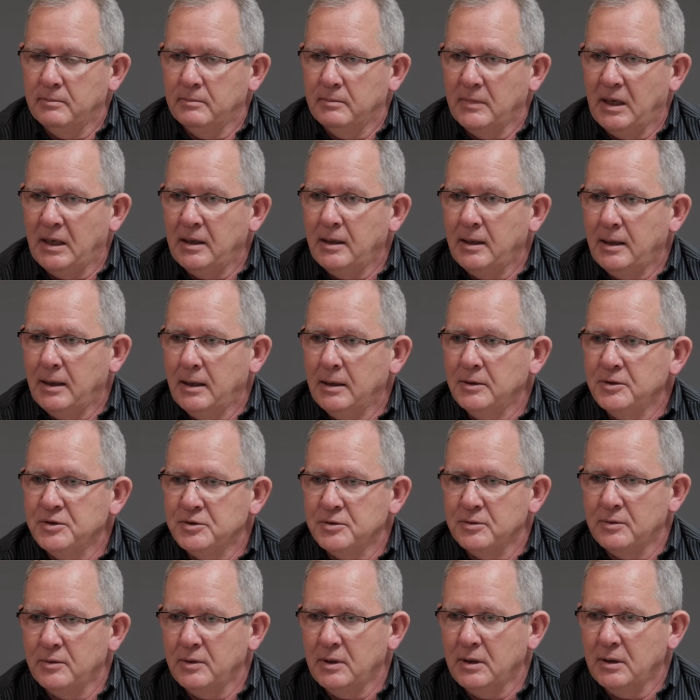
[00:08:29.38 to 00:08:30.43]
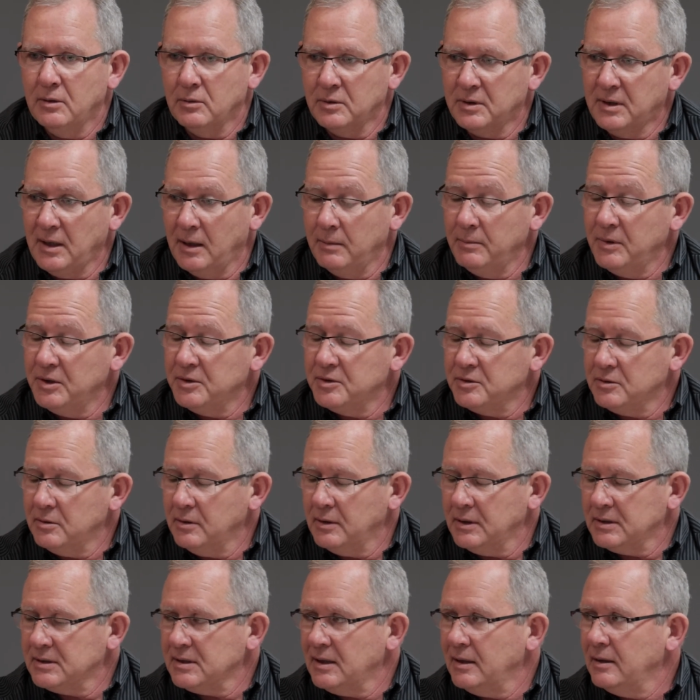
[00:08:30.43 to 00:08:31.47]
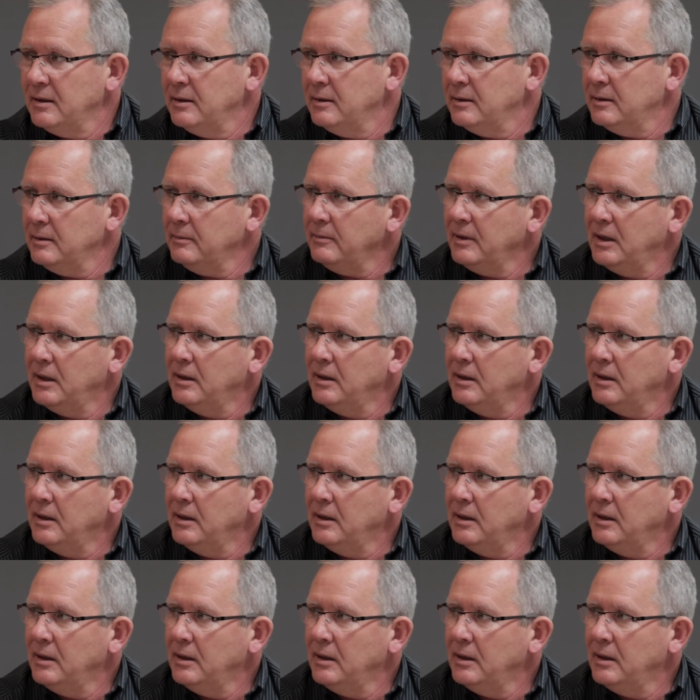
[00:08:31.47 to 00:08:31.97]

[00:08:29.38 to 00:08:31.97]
Any injury or damage to the tire